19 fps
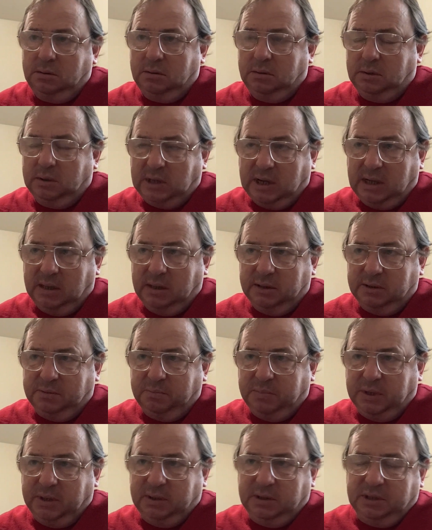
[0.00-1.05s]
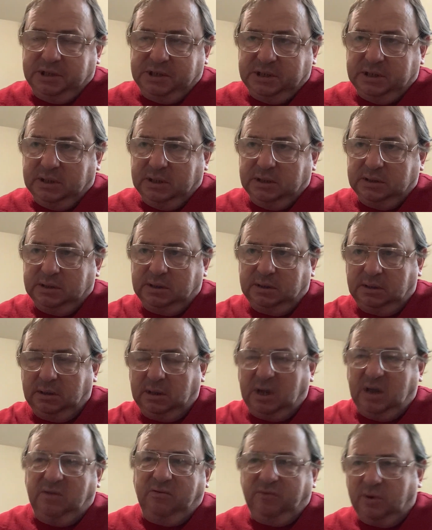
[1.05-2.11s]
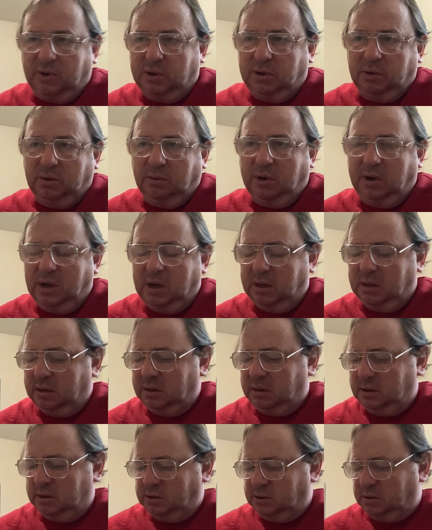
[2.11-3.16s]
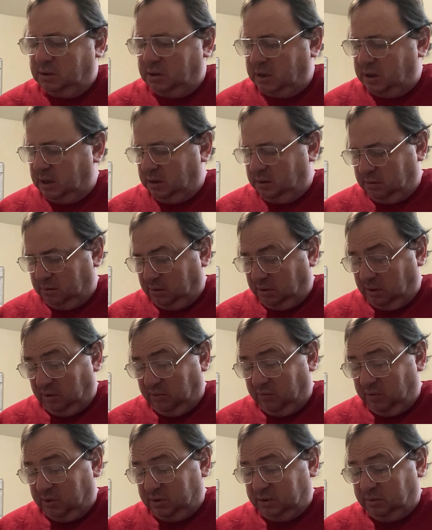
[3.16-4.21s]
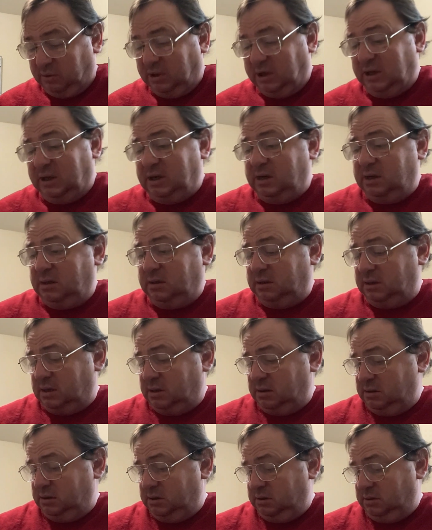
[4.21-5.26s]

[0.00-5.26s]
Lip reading: dollars, but it says convert to Canada, so I had to convert to Canadian dollars.